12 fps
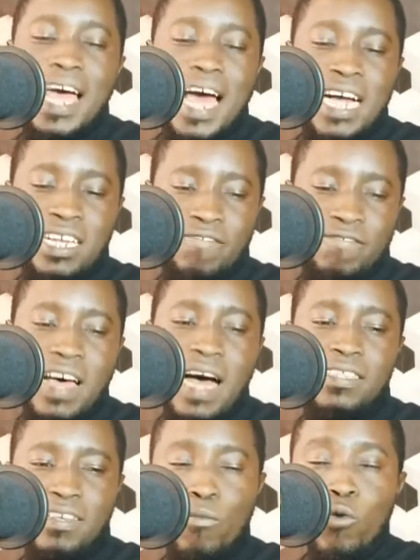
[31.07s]
and
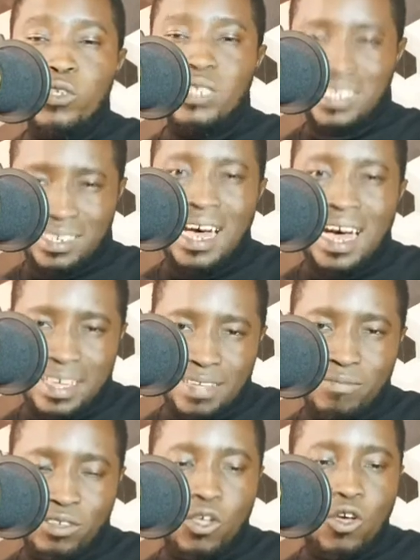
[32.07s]
that most
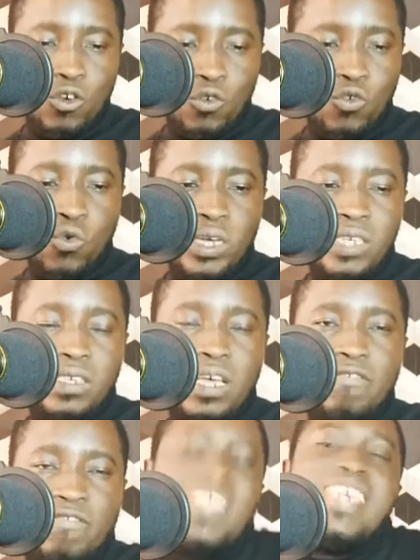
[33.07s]
times ruins
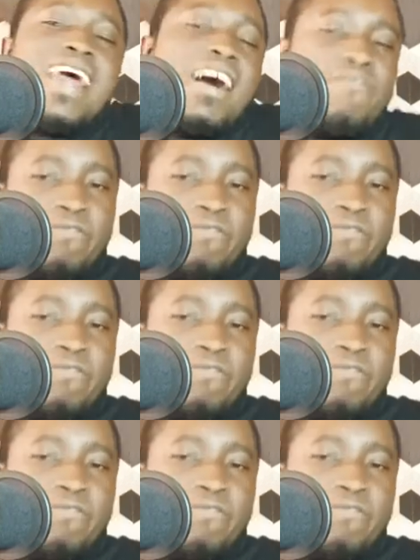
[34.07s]
their